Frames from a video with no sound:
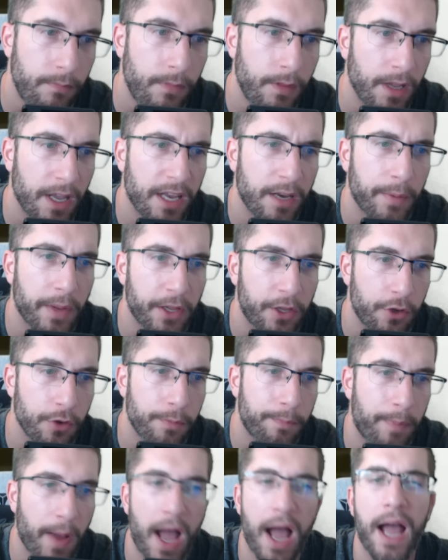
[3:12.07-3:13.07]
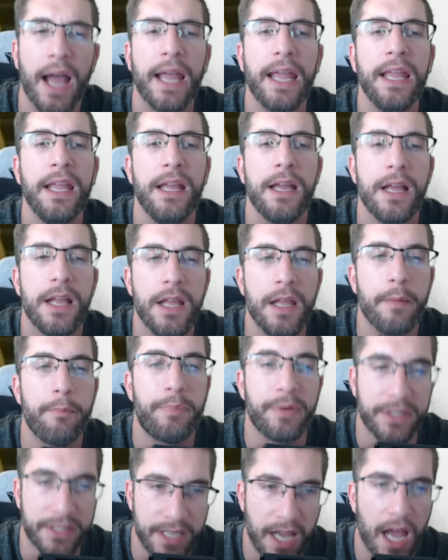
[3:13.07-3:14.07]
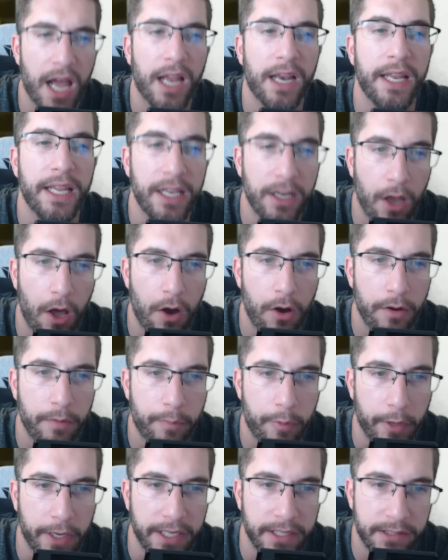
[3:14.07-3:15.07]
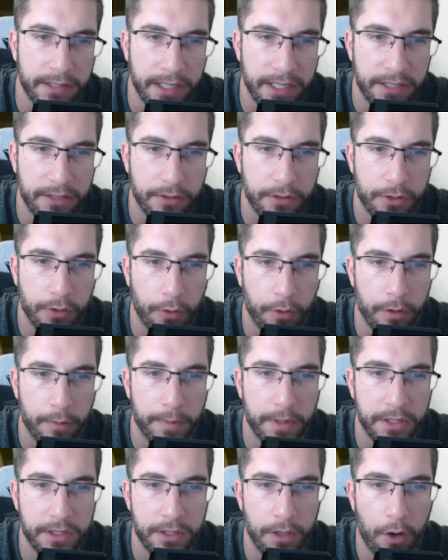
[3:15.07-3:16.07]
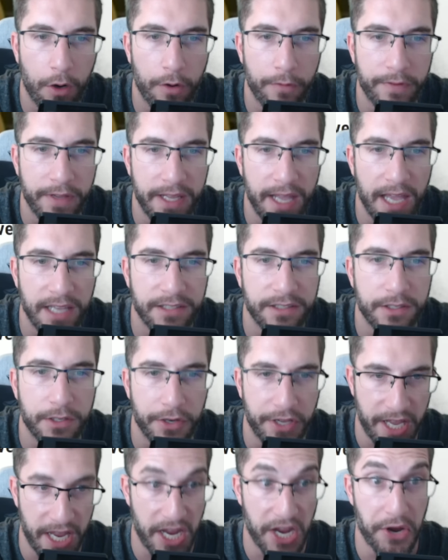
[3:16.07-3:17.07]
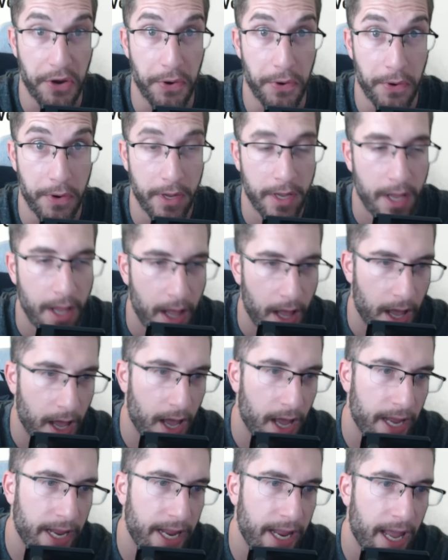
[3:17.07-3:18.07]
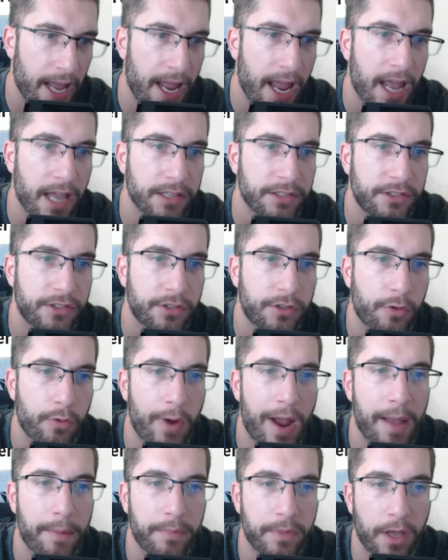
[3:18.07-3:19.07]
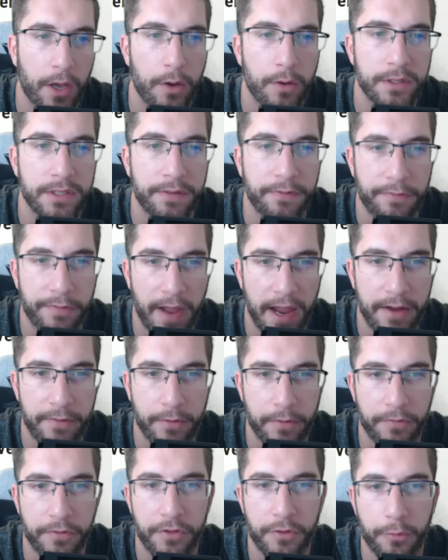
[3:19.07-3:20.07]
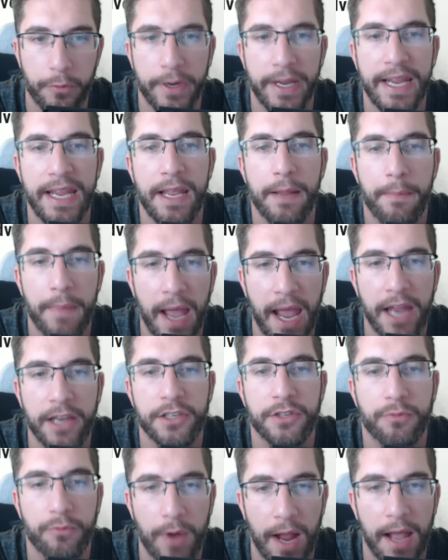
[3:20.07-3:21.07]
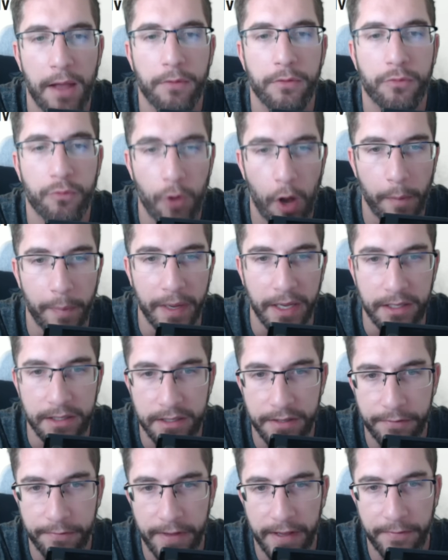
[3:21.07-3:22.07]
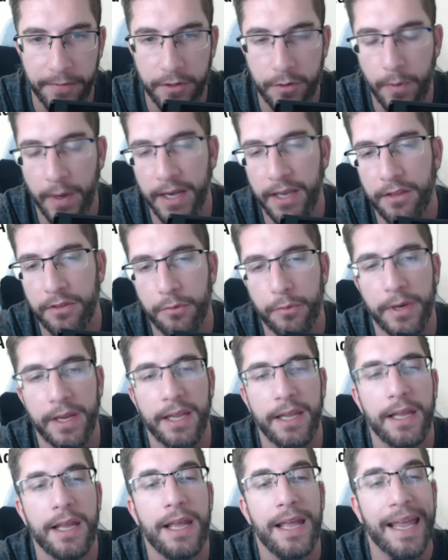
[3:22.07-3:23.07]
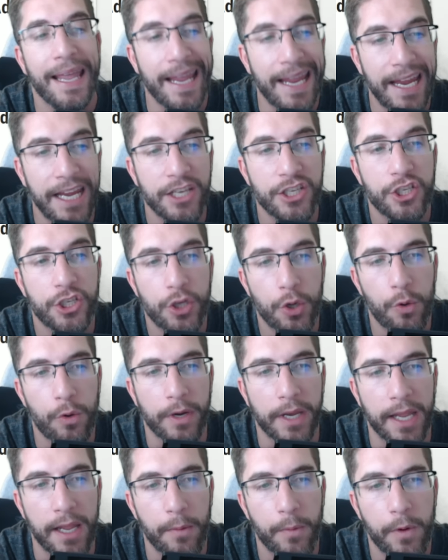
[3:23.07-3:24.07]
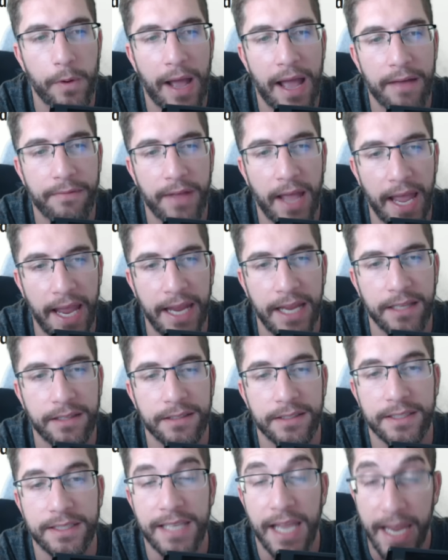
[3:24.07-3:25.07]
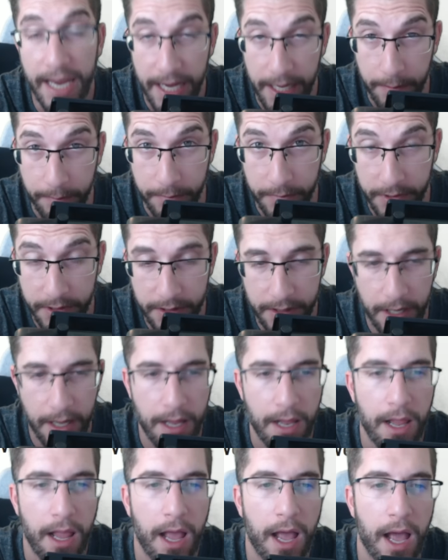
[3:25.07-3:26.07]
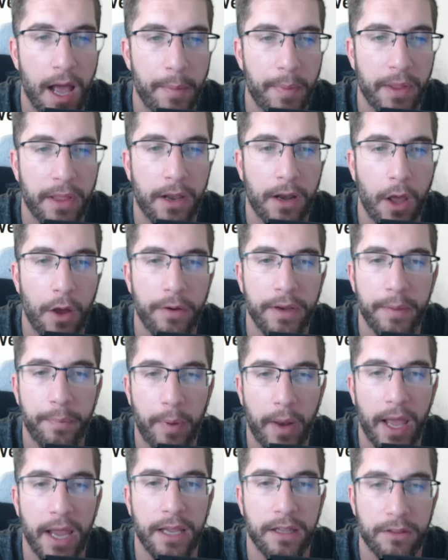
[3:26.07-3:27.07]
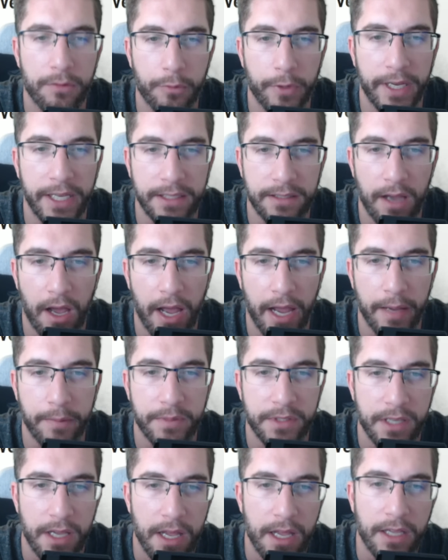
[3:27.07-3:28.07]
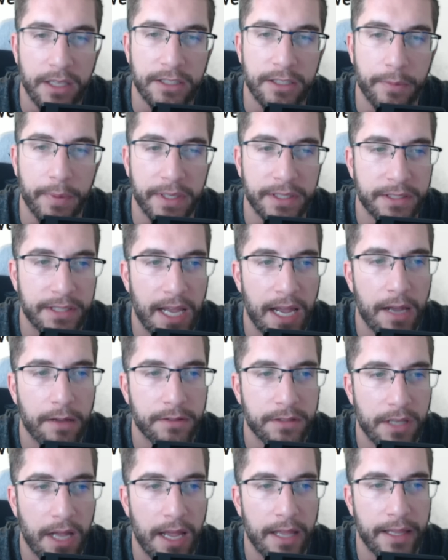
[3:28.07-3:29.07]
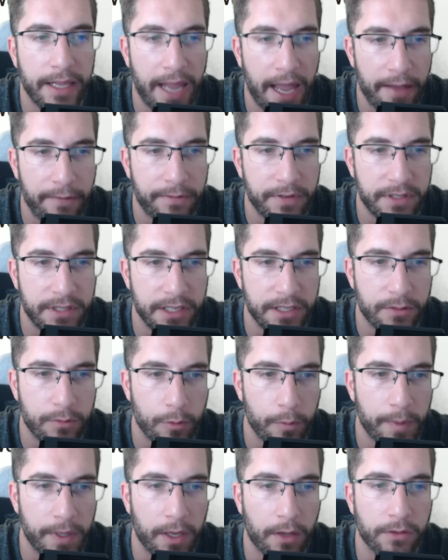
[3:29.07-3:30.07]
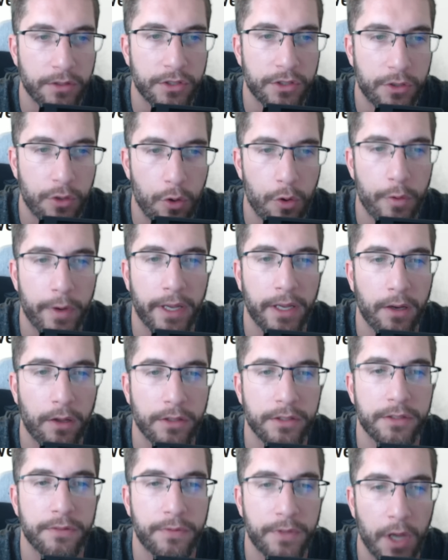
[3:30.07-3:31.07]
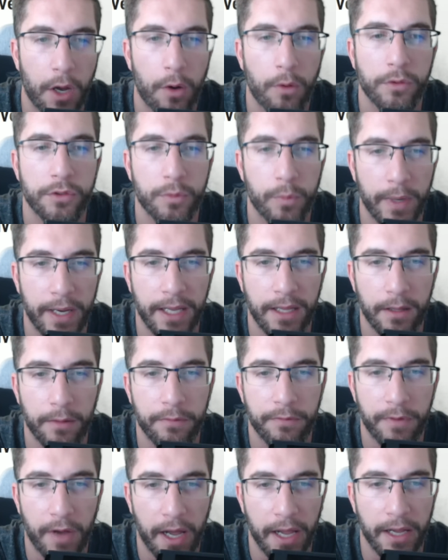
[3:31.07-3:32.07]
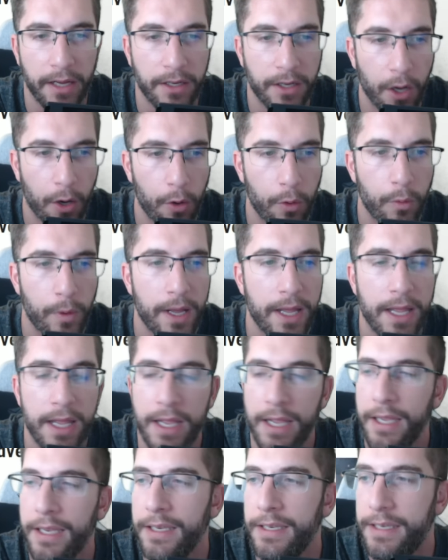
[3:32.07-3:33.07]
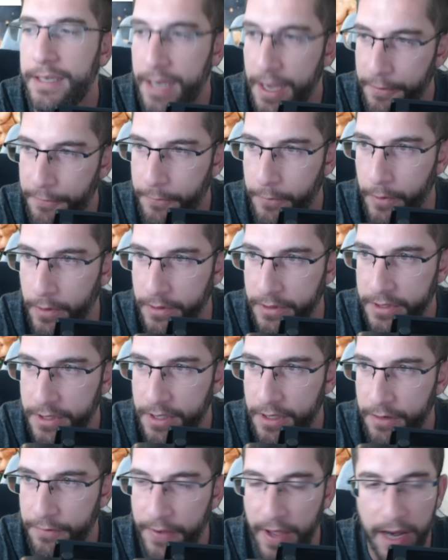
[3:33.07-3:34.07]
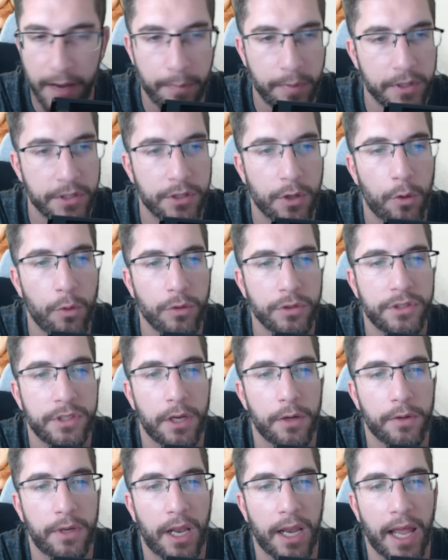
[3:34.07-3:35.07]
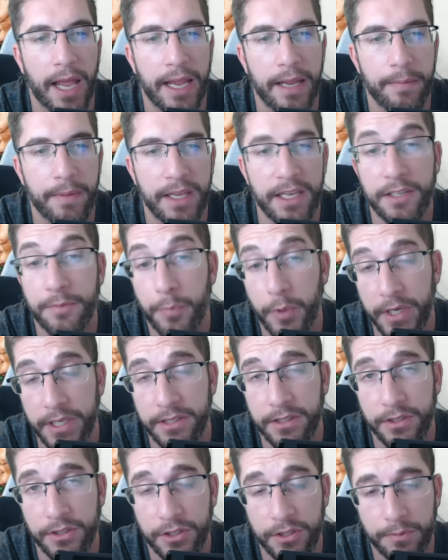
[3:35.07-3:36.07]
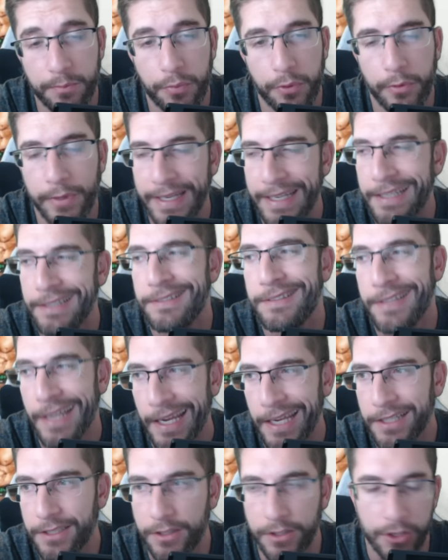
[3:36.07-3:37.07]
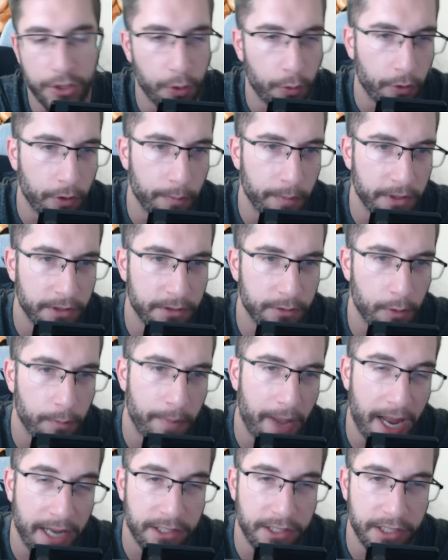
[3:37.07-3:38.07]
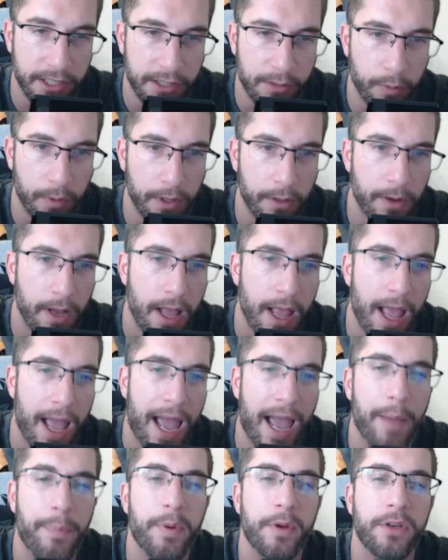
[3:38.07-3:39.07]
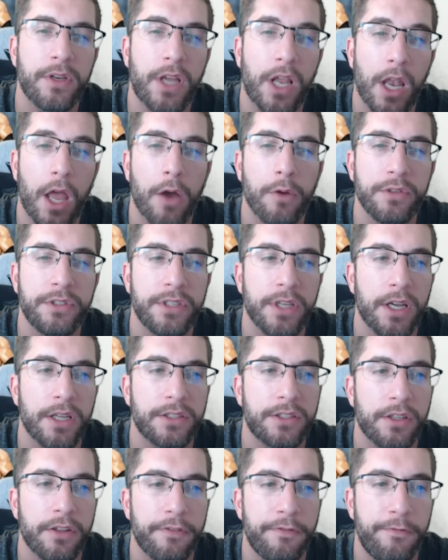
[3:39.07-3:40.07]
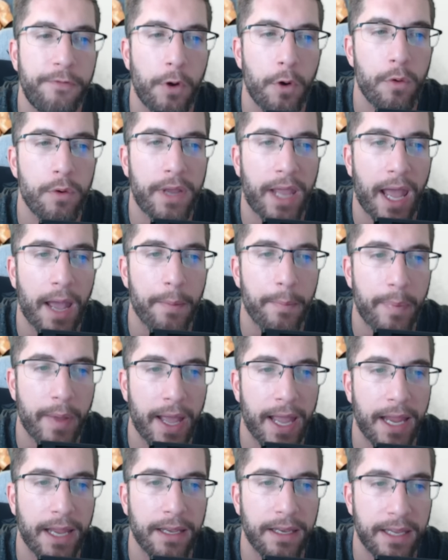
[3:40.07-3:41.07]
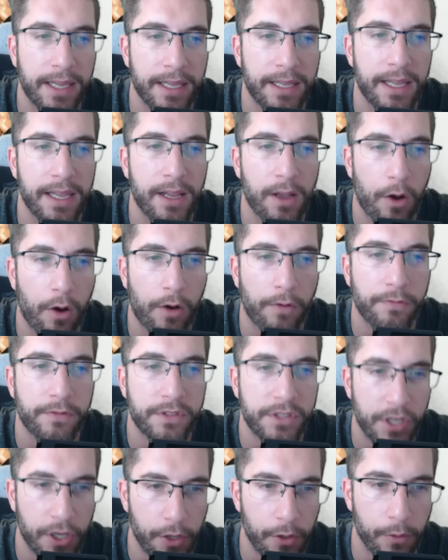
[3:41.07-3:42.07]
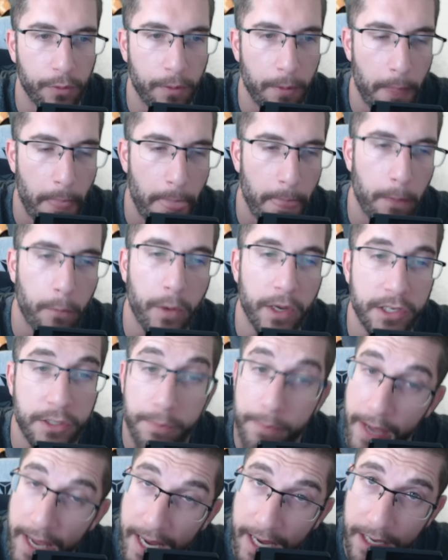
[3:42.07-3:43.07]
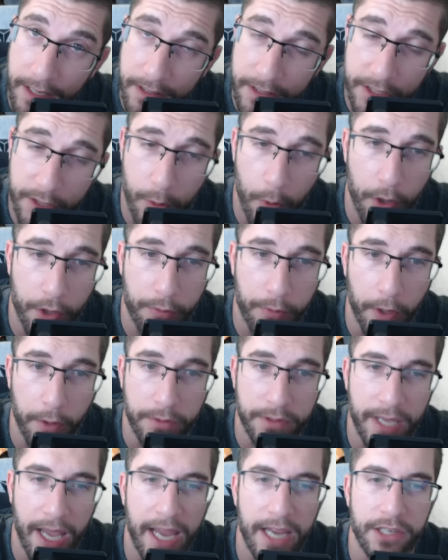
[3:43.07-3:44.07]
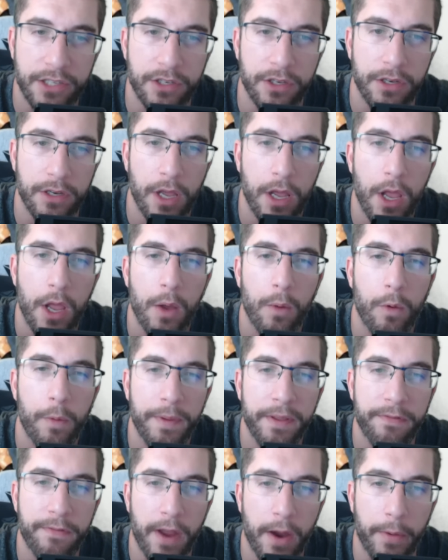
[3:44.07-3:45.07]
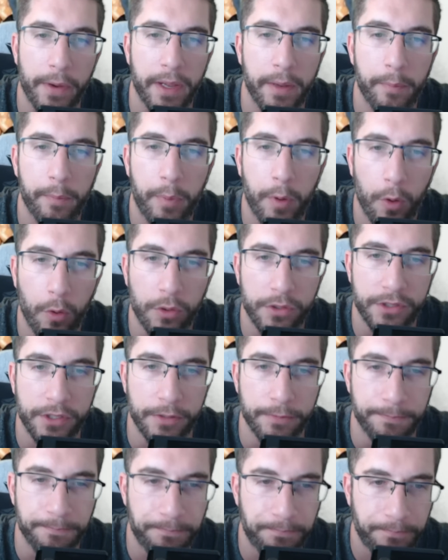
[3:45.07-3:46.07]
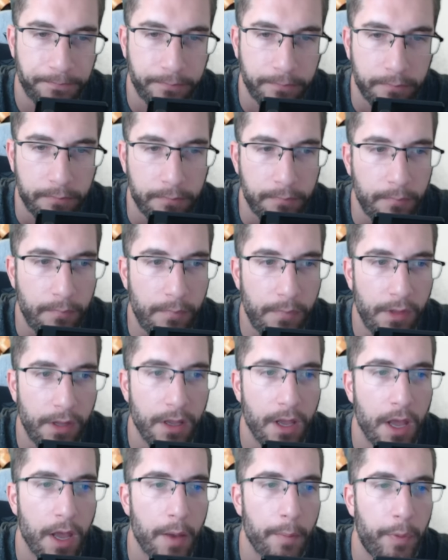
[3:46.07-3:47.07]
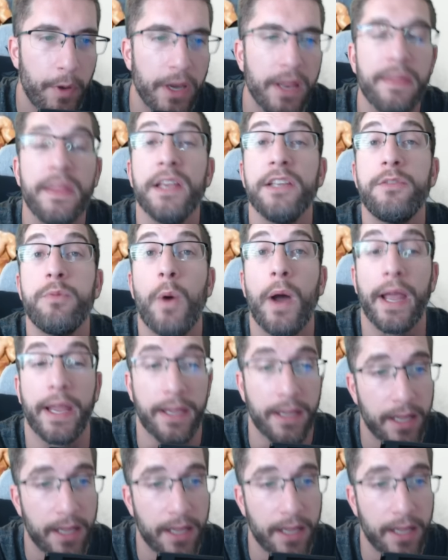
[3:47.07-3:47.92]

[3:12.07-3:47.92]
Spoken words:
Anyway, goodbye bizarrely long pre-season tournaments of yesteryear. EA has scrapped those in favor of 3-match round robins. In FIFA 23, each tourney will have 8 teams, but they'll only play 3 times, so it sounds like the emphasis will be on scoring lots of goals, winning them via goal difference. The developers also claim these pre-season tournaments or matches will happen closer to the full campaign kicking off too, which means squad rotation will be very important. Put it this way,